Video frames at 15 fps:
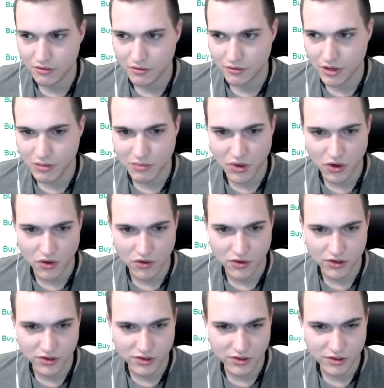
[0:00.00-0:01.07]
Red
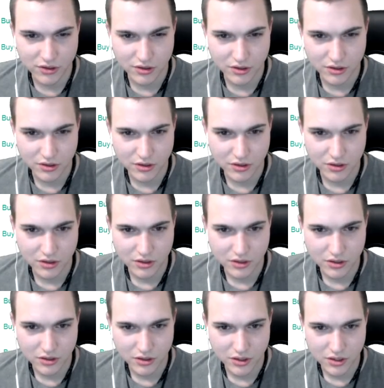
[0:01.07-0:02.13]
Pulse,
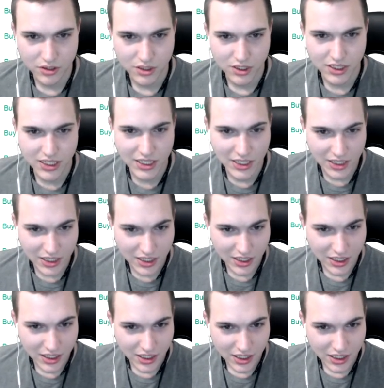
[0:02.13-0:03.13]
Key.